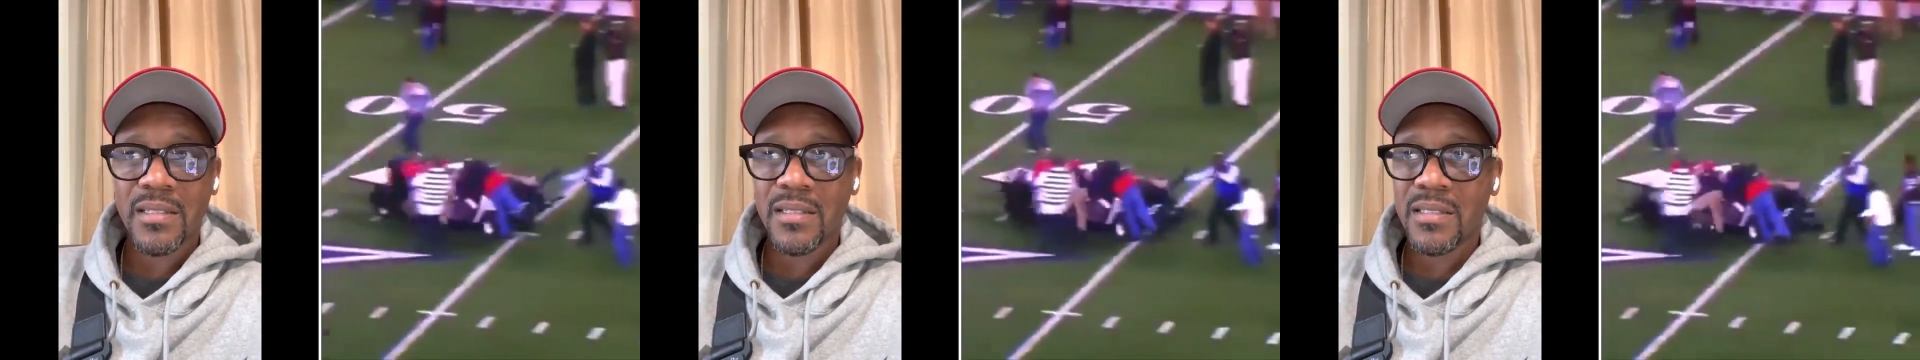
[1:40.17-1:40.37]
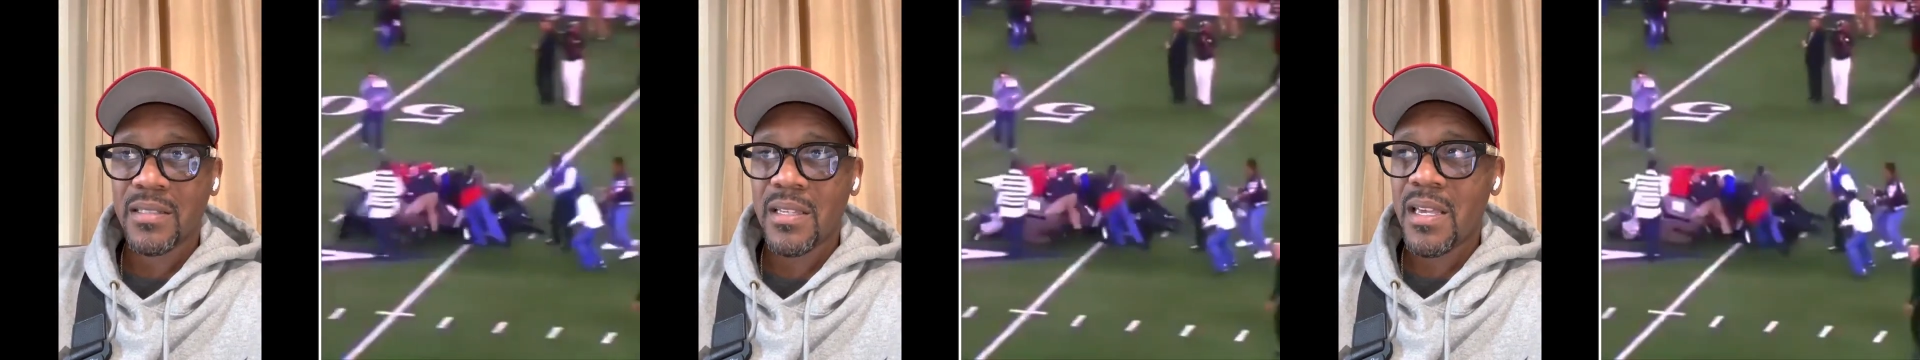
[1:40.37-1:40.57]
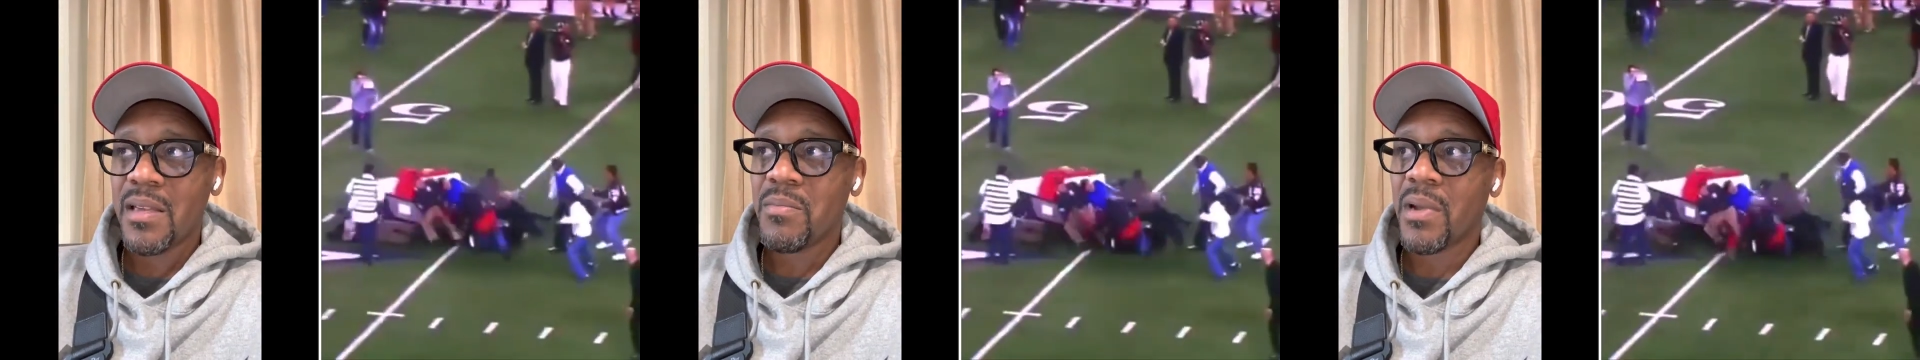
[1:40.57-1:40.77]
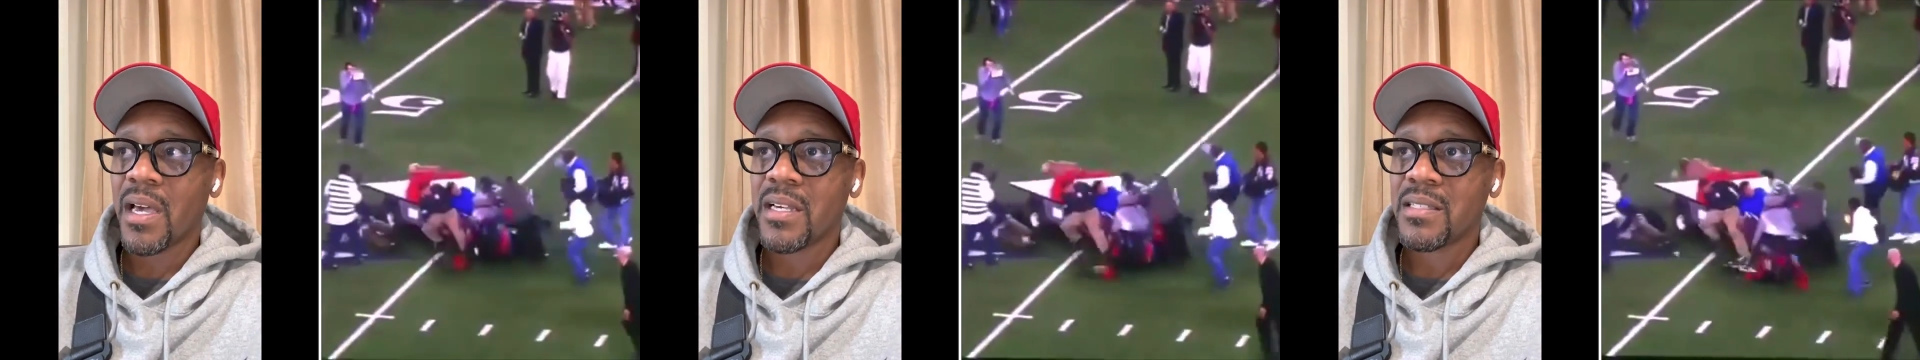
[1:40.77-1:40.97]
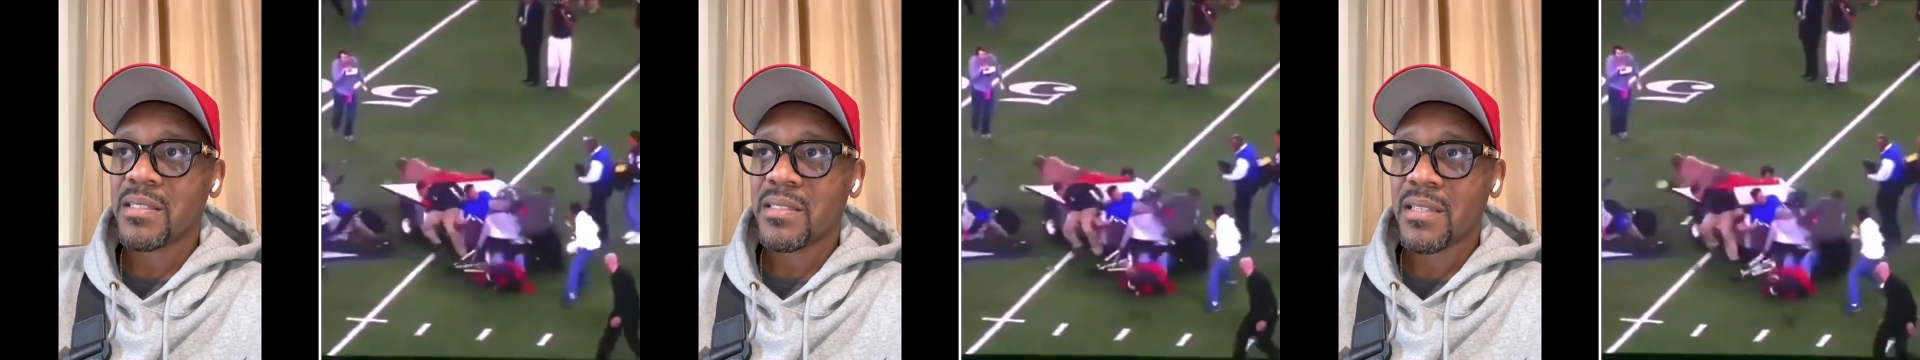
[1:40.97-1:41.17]
it seemed
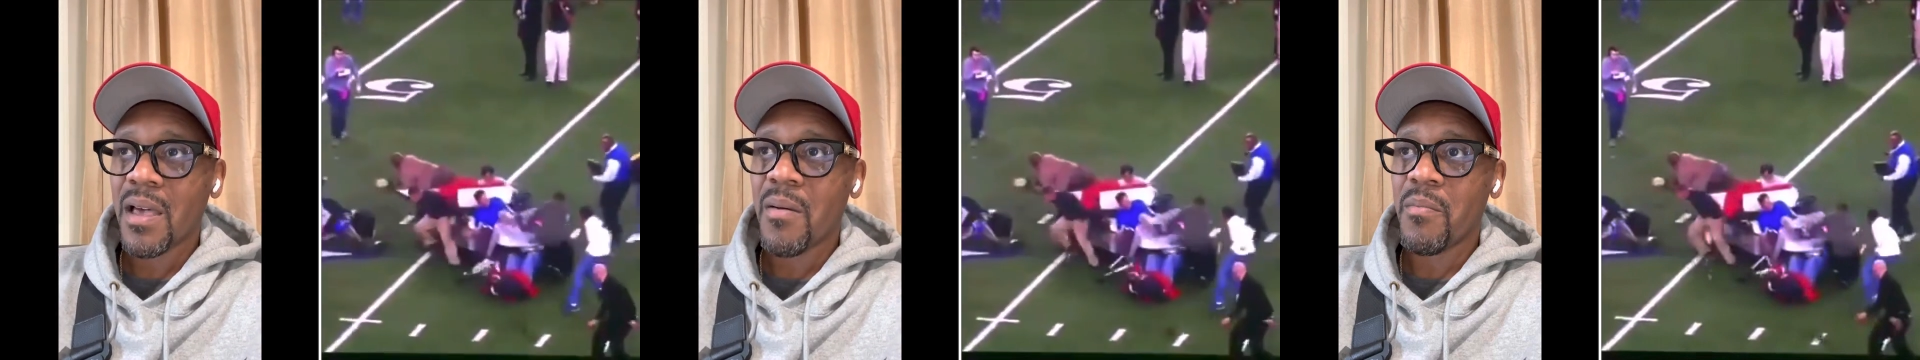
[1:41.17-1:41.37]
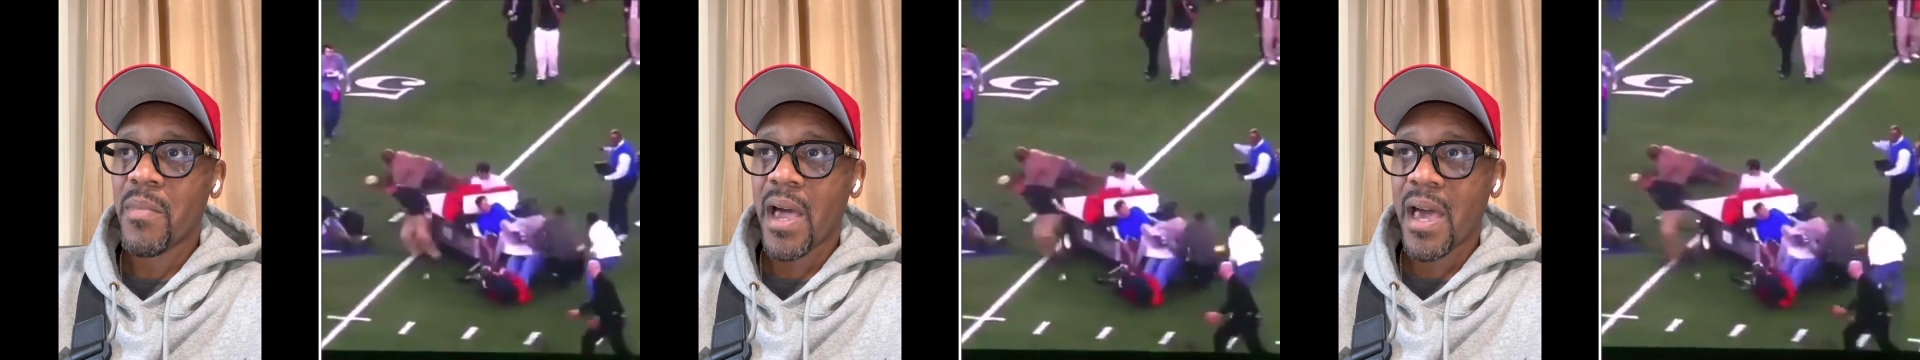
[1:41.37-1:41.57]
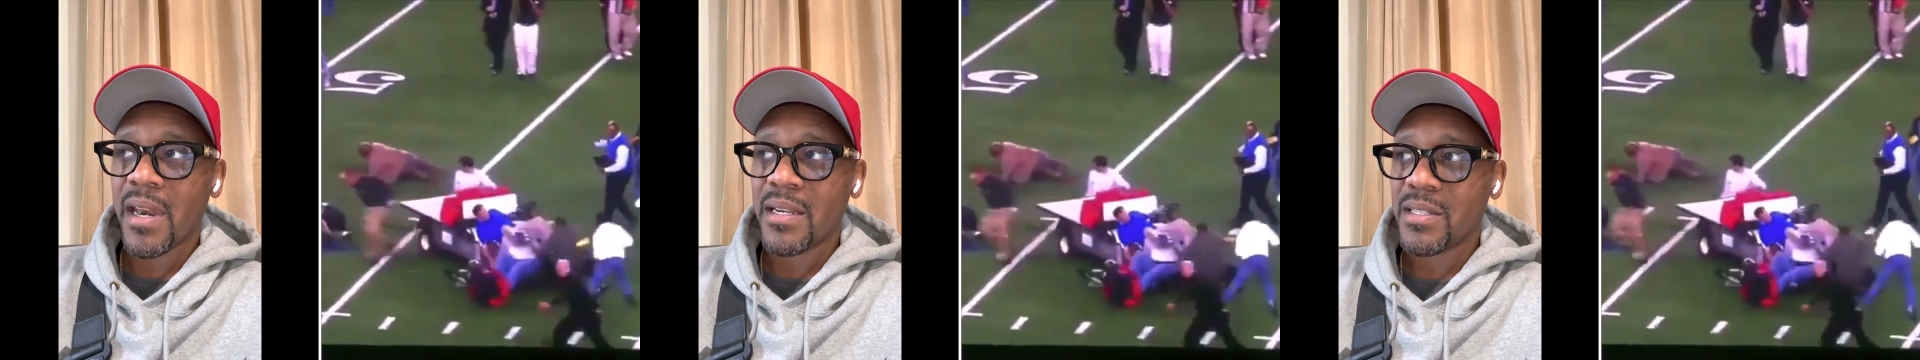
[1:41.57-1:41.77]
like somebody